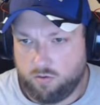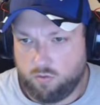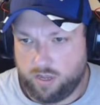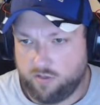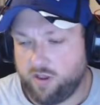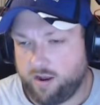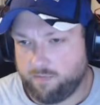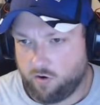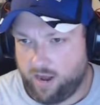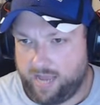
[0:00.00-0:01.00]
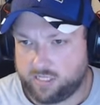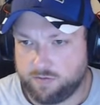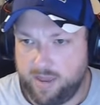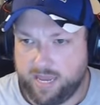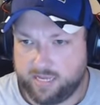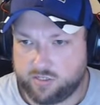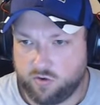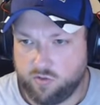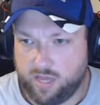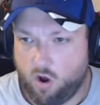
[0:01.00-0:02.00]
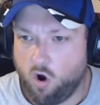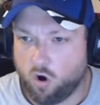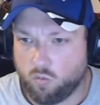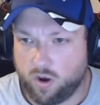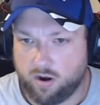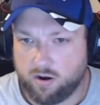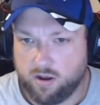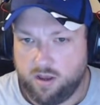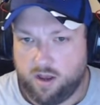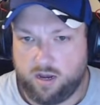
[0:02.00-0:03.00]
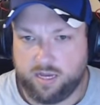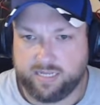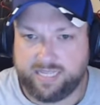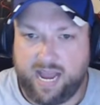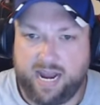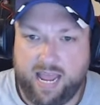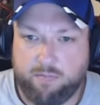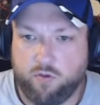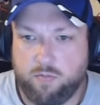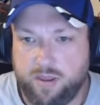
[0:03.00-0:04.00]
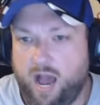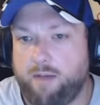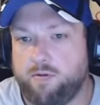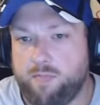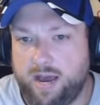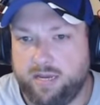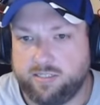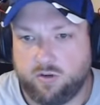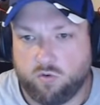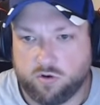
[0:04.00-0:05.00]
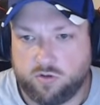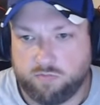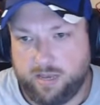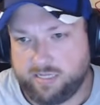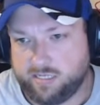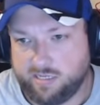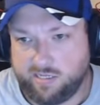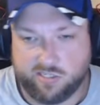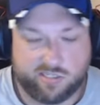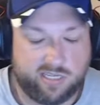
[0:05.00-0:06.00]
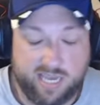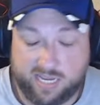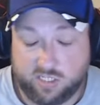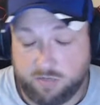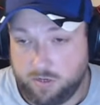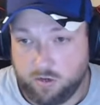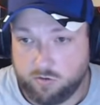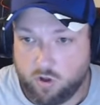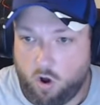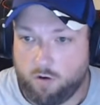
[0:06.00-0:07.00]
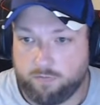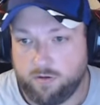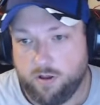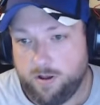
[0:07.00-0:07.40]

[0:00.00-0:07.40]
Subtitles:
inside of Verte Hash and make it so that hardware is not able to be optimized in order to basically just kick GPUs off